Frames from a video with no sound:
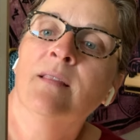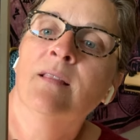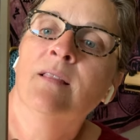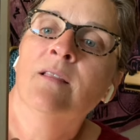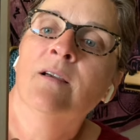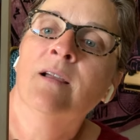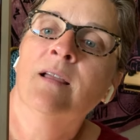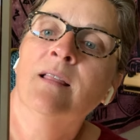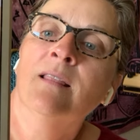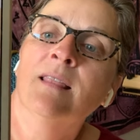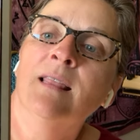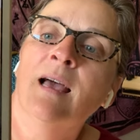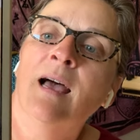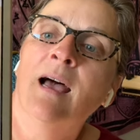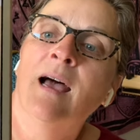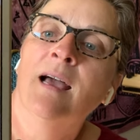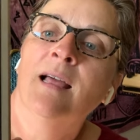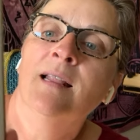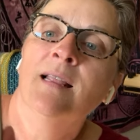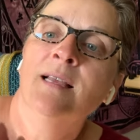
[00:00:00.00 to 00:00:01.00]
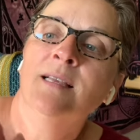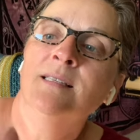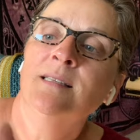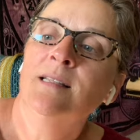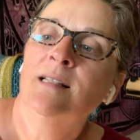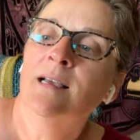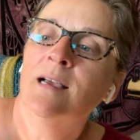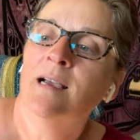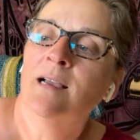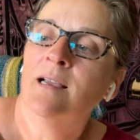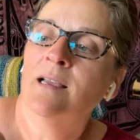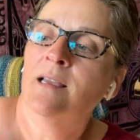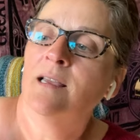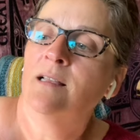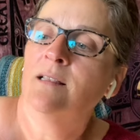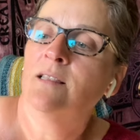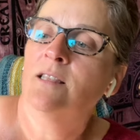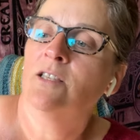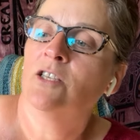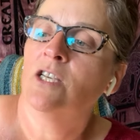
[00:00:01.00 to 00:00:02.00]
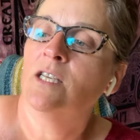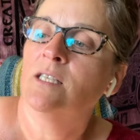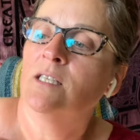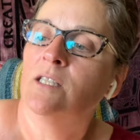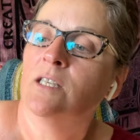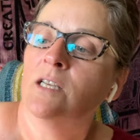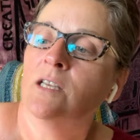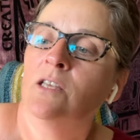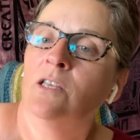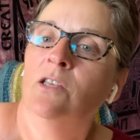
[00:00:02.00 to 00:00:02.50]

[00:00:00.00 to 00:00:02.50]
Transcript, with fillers: Look at that. Isn't that just the